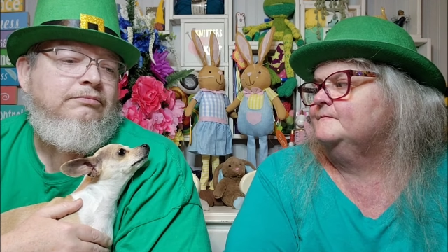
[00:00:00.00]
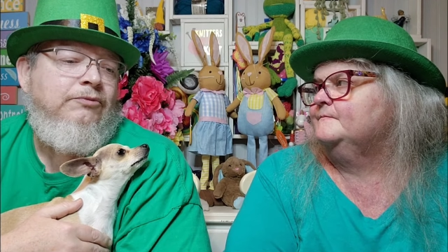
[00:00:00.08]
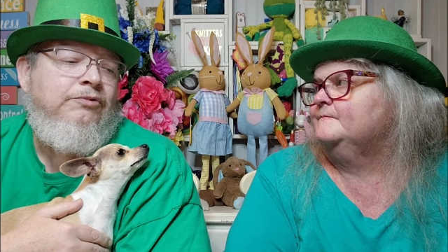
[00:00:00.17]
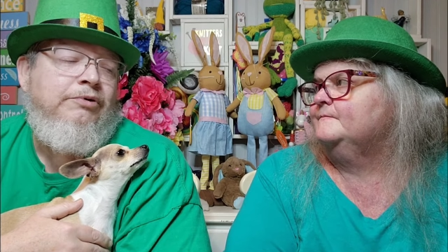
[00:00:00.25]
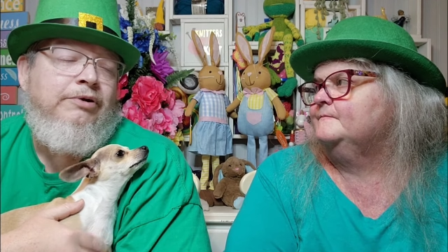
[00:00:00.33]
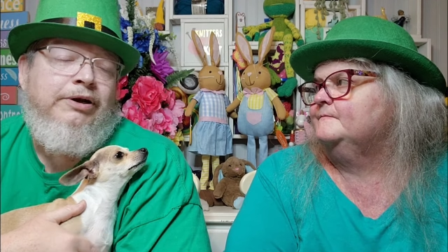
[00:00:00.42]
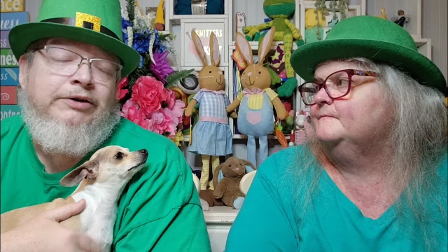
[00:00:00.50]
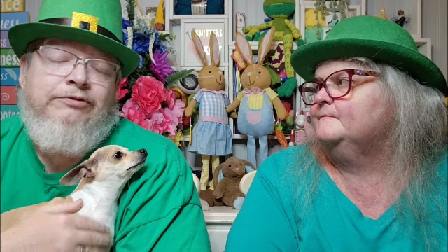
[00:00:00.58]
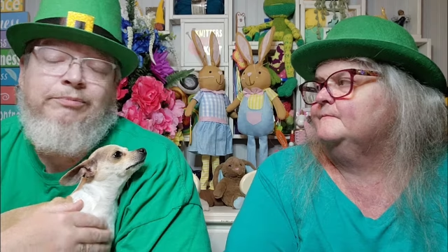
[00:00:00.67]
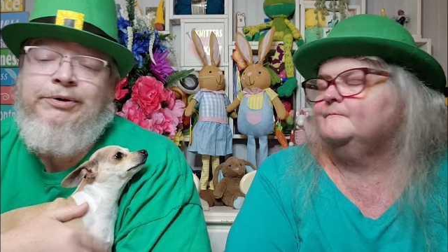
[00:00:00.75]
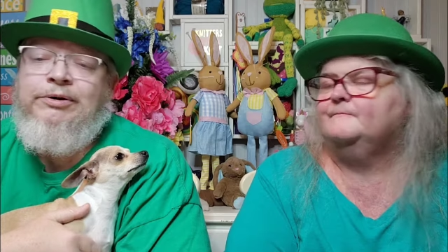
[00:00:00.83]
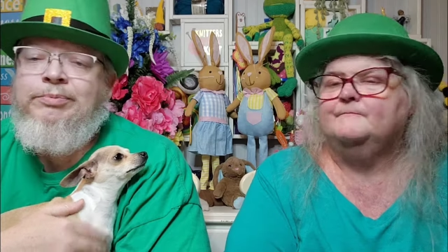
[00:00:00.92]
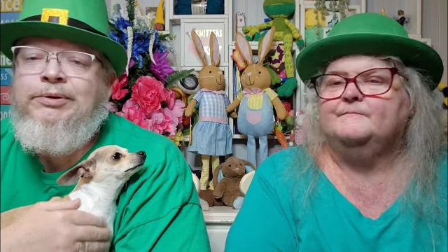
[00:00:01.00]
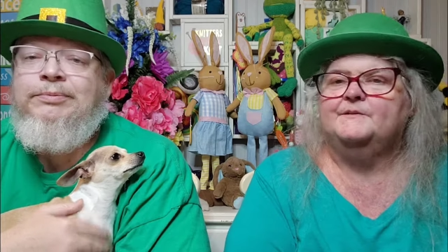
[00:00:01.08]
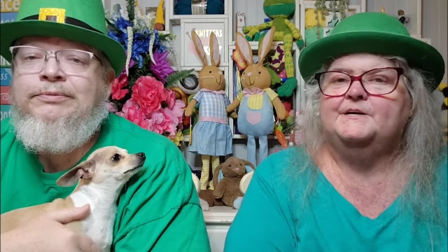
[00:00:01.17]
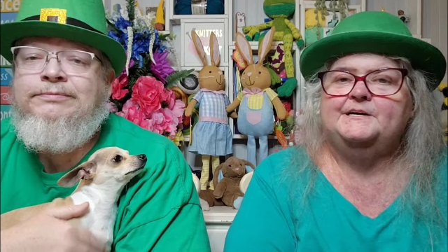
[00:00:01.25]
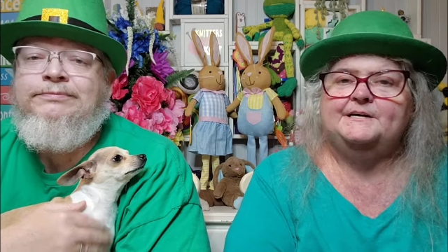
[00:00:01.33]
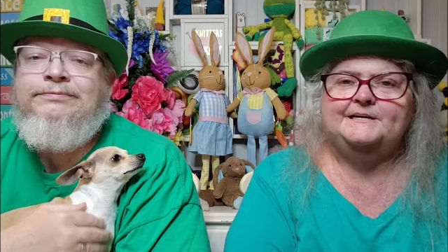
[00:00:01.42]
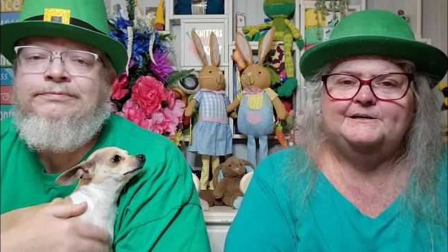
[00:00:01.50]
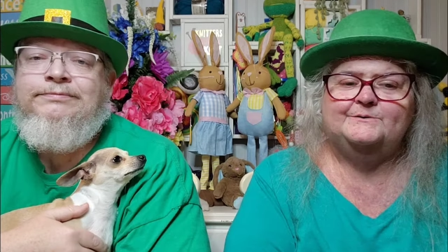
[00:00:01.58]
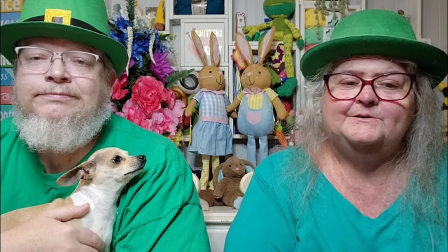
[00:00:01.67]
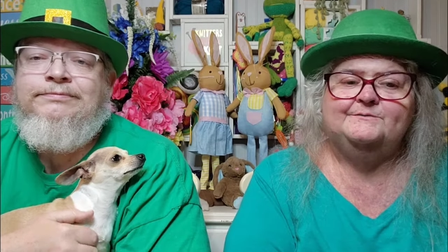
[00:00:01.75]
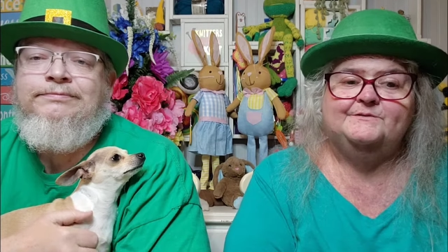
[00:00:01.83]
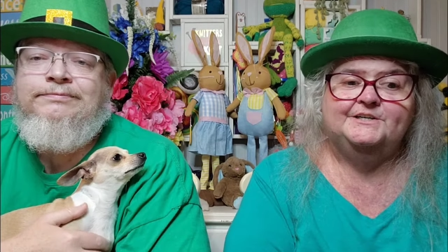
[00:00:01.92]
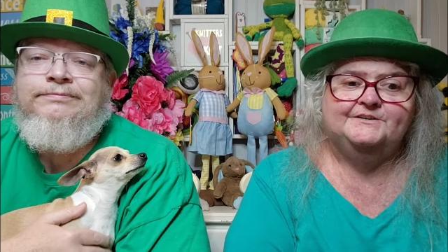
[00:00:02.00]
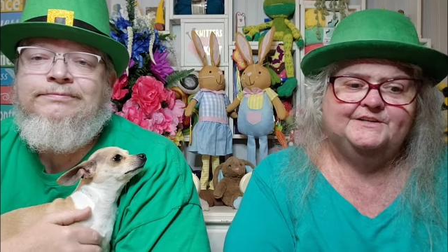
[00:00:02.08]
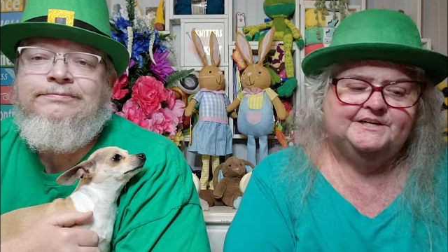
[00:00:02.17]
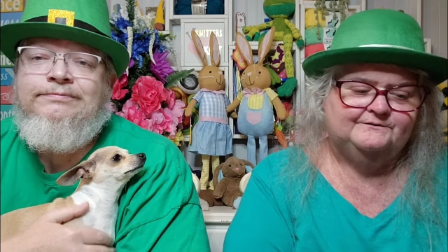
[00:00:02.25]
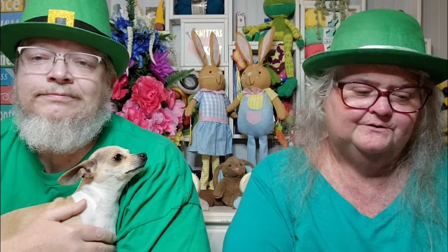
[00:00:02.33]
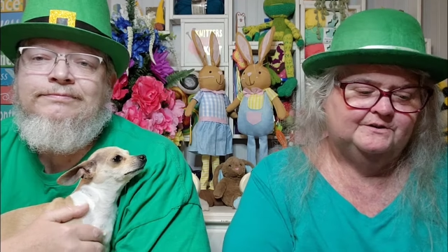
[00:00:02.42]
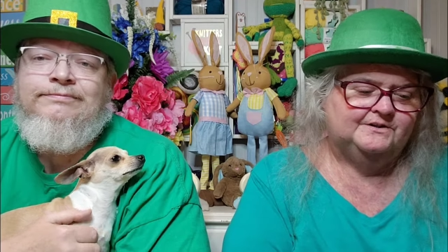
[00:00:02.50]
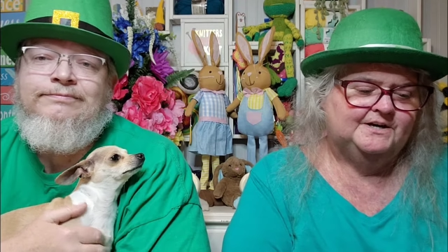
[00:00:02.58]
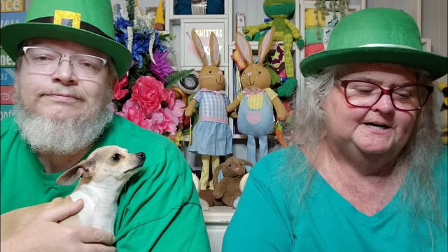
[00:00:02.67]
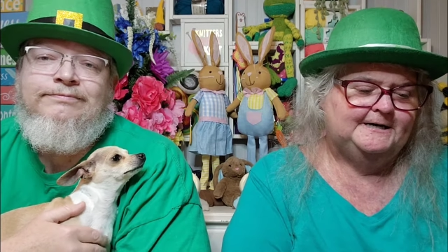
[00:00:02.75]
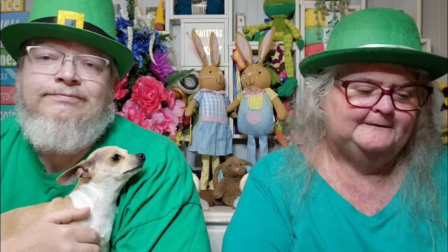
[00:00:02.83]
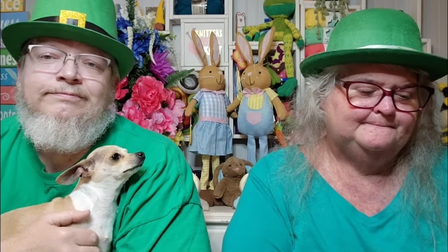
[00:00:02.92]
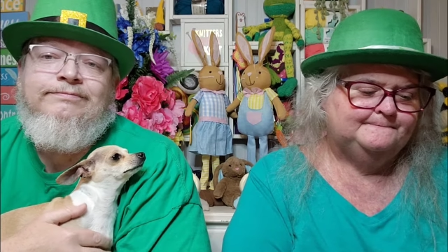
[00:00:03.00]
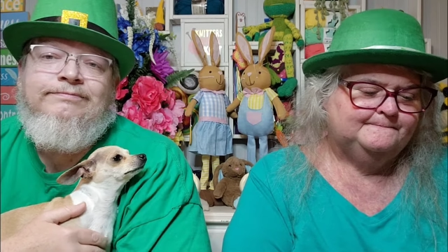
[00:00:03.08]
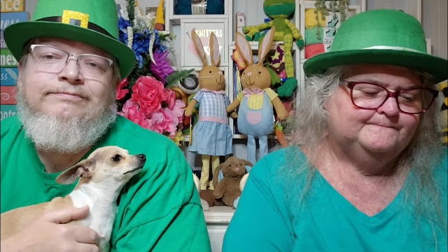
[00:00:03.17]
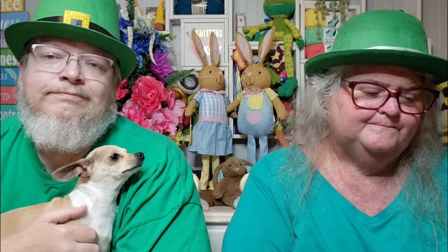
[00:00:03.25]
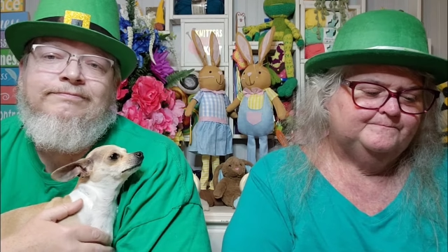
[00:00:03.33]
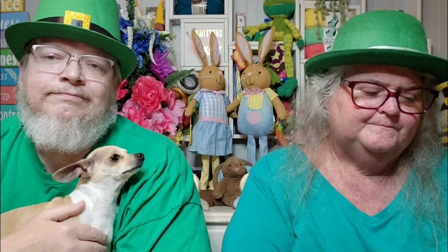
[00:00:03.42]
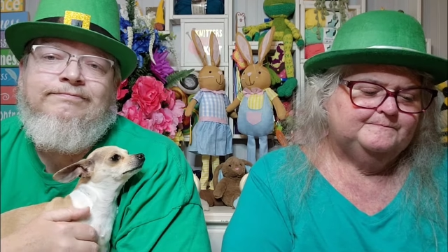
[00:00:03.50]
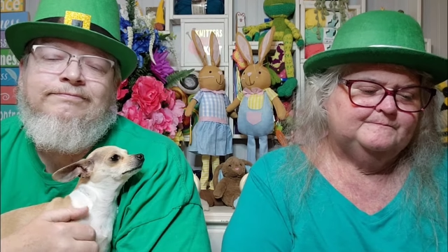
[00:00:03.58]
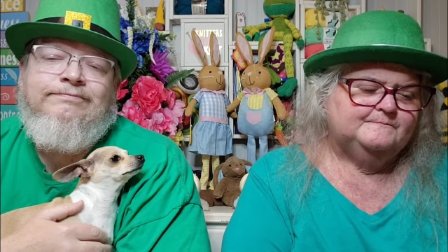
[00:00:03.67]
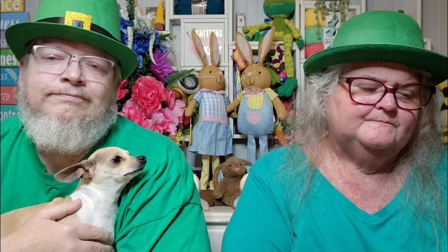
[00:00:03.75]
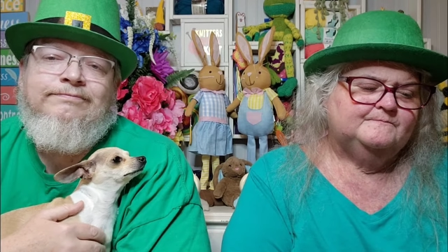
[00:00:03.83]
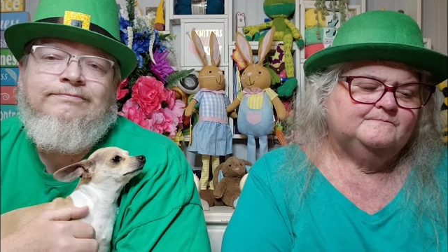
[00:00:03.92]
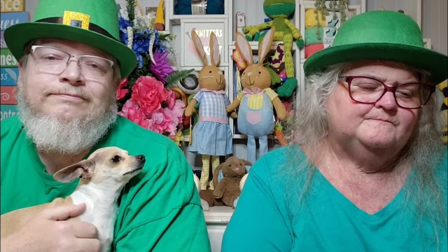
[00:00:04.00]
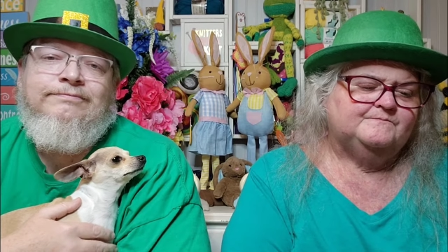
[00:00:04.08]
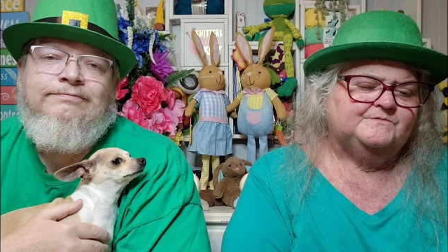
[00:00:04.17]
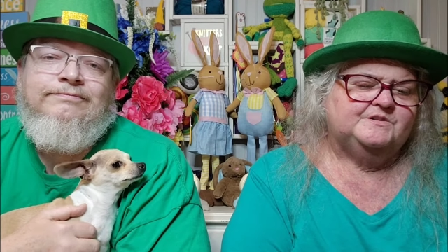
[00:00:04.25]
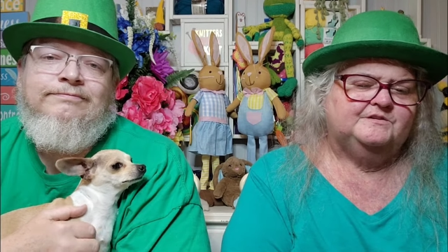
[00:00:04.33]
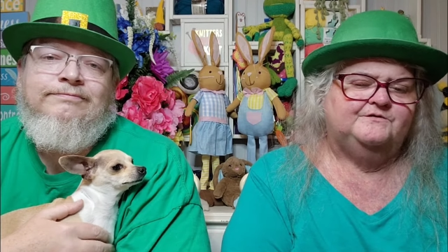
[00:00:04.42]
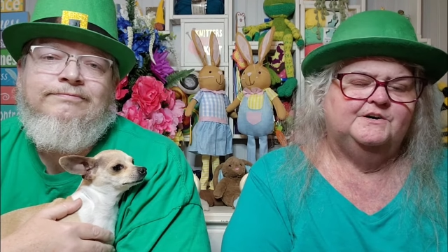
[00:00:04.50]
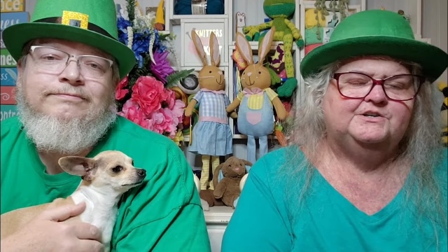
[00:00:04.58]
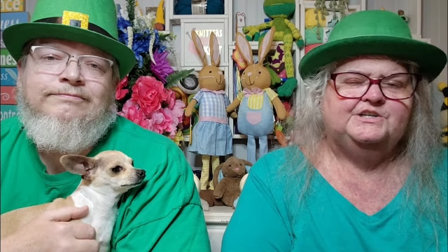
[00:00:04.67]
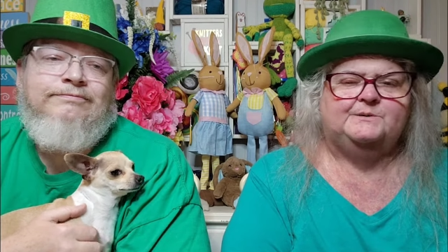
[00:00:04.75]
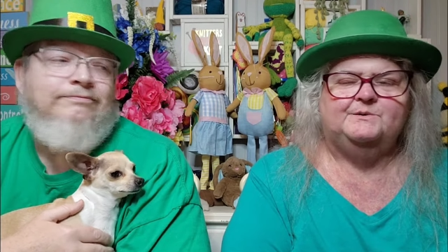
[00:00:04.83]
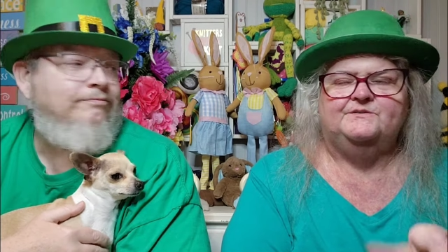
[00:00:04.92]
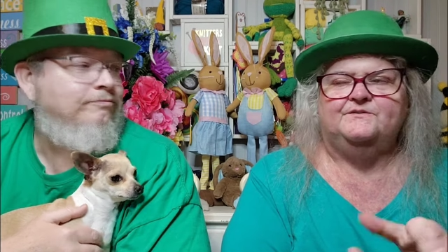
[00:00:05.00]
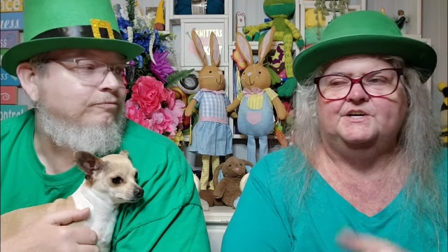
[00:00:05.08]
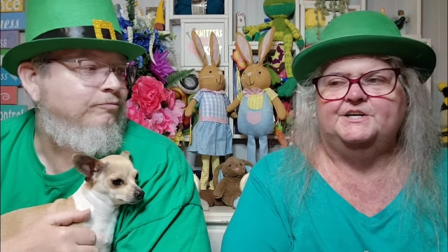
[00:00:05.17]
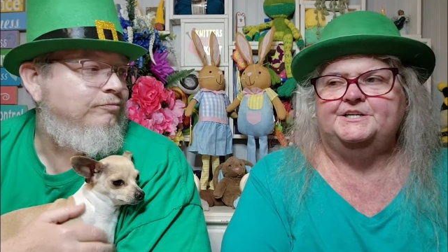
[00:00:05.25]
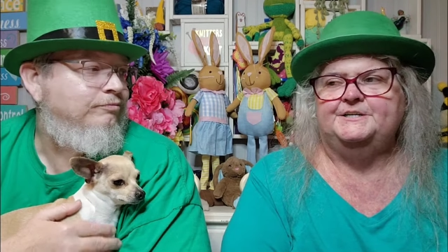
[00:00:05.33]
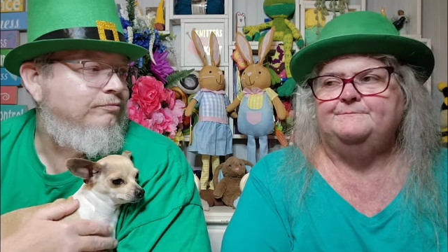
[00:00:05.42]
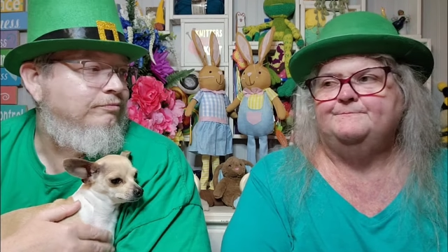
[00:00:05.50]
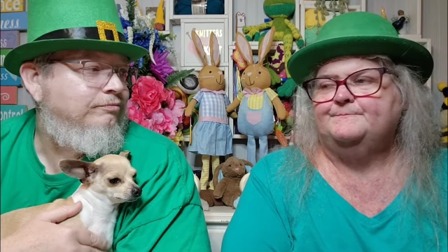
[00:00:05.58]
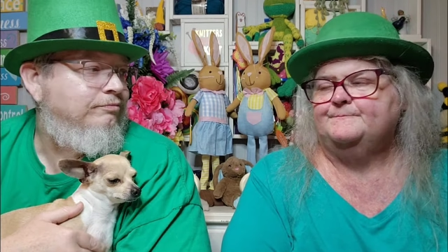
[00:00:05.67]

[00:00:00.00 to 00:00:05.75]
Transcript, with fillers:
Speaker 1: couldn't ask for better people. Yeah, we are very thankful of that. The first time we flooded,